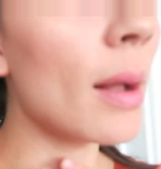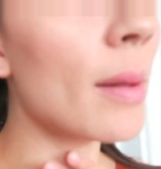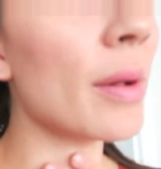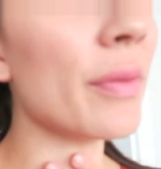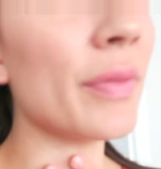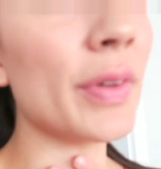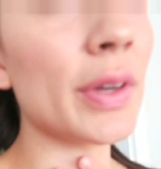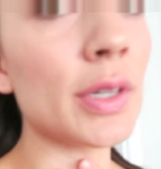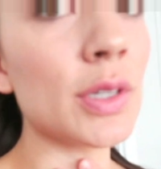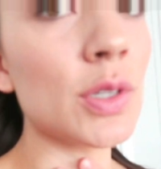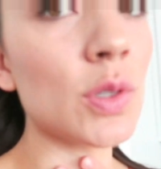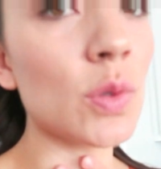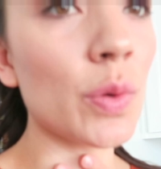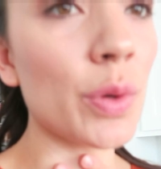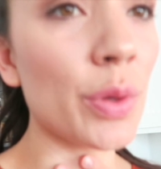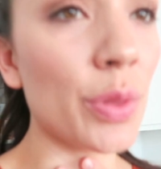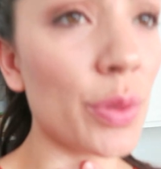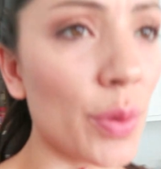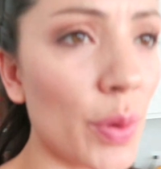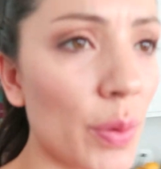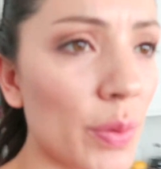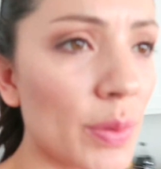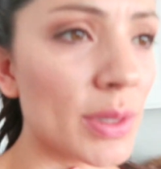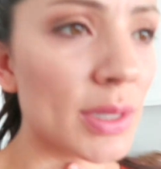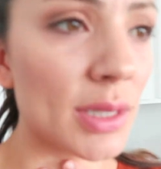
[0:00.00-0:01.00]
I'm like a sore
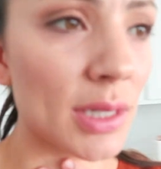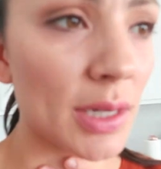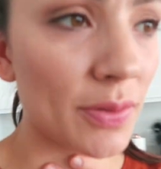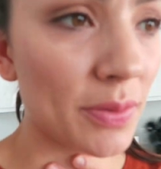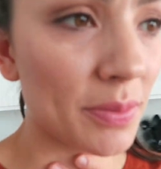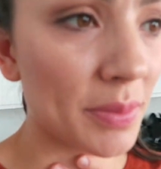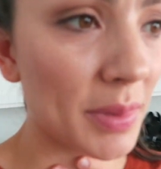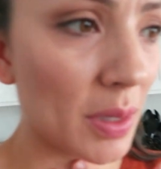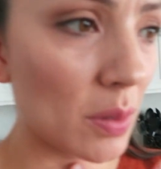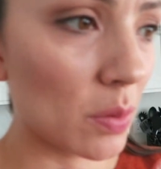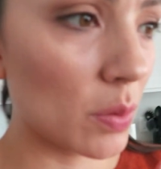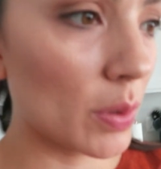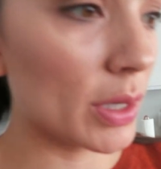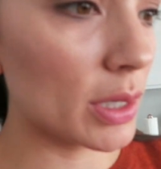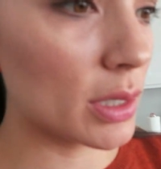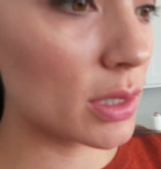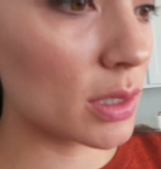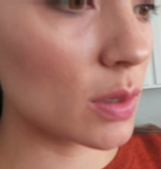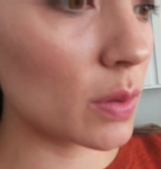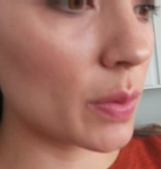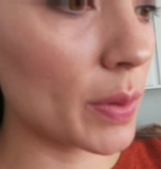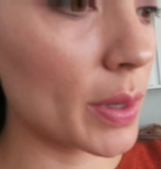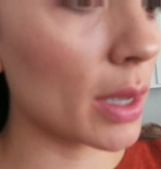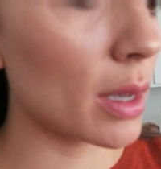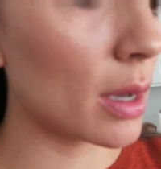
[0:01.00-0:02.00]
throat and stuff. I'm like, what is
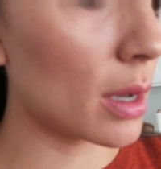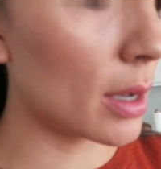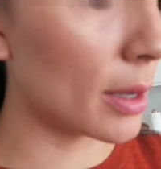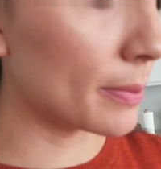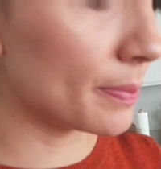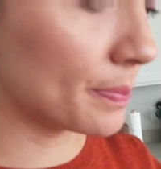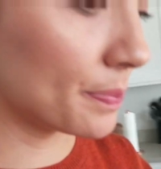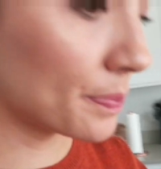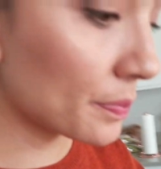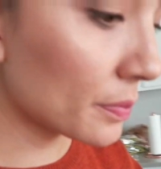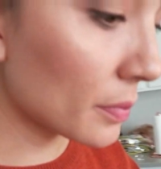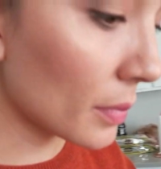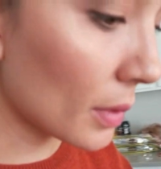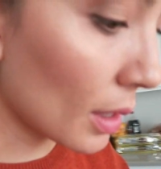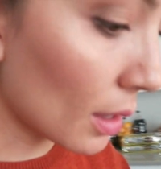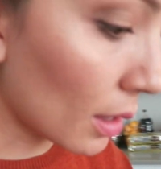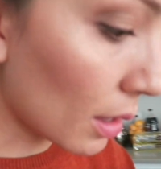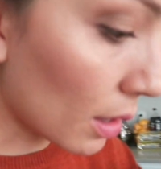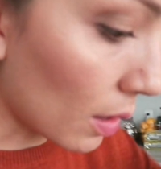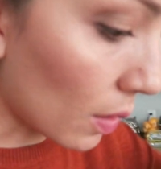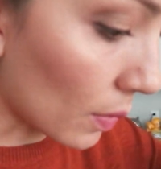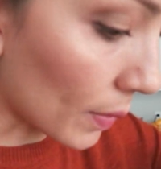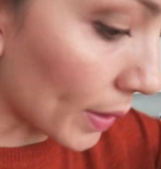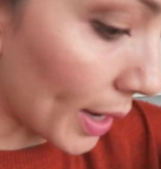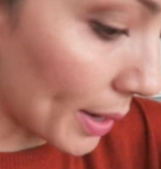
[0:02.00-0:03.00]
going on?
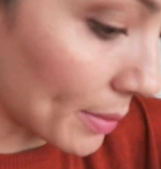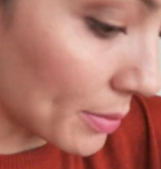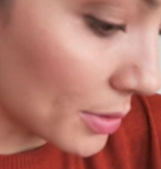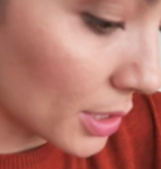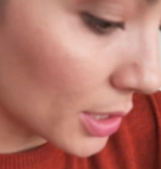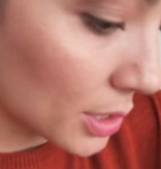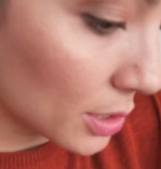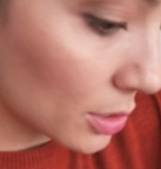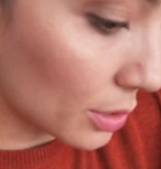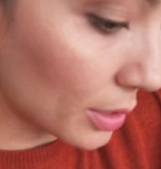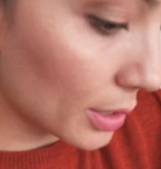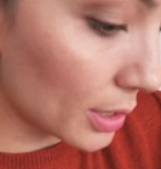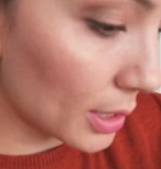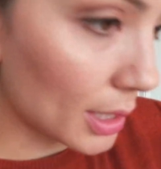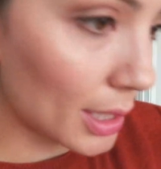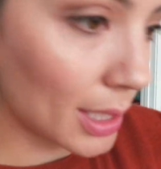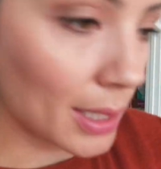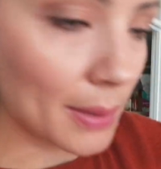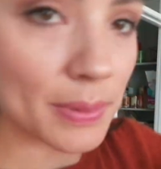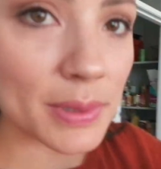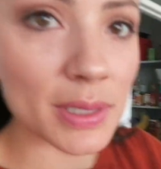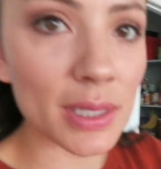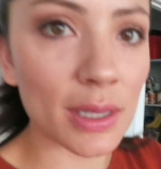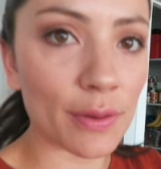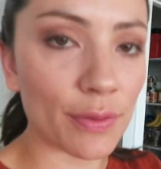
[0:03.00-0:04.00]
Okay, I'm just trying to
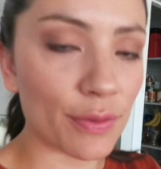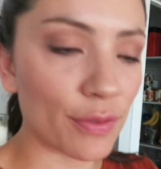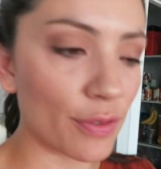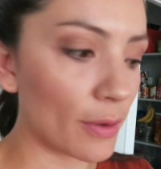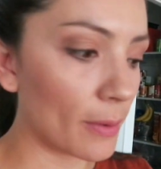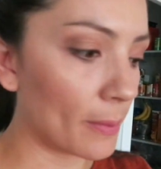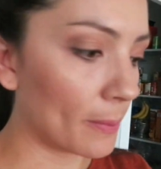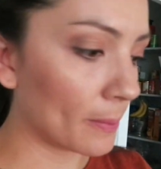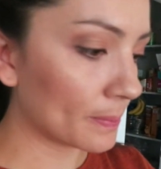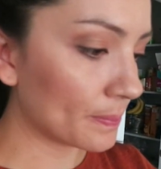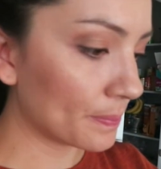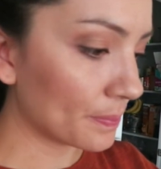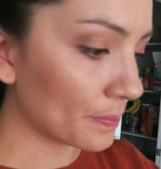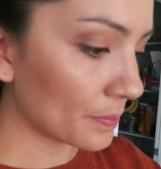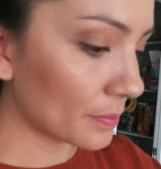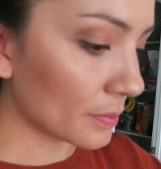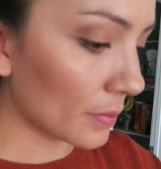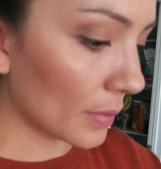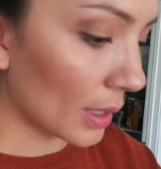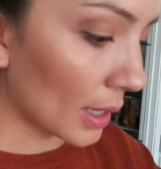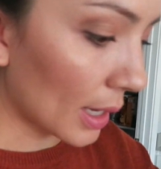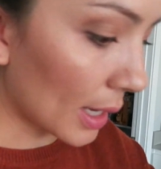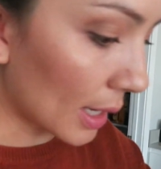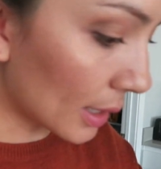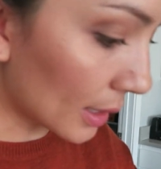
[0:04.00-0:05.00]
keep stuff
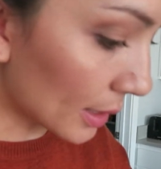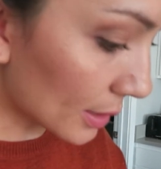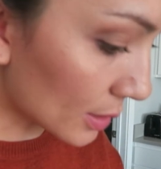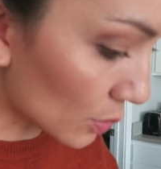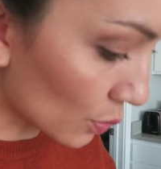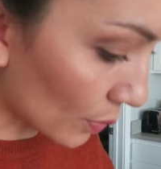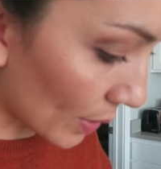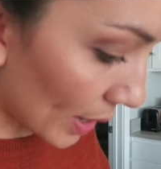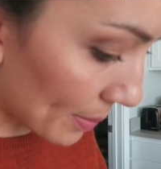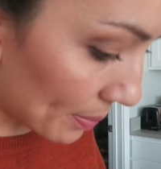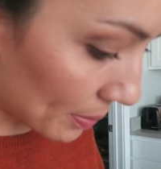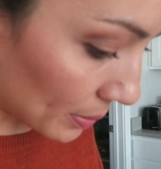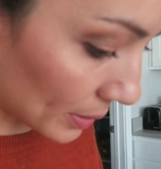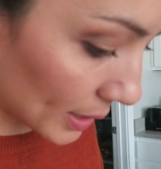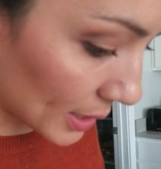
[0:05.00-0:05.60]
in its right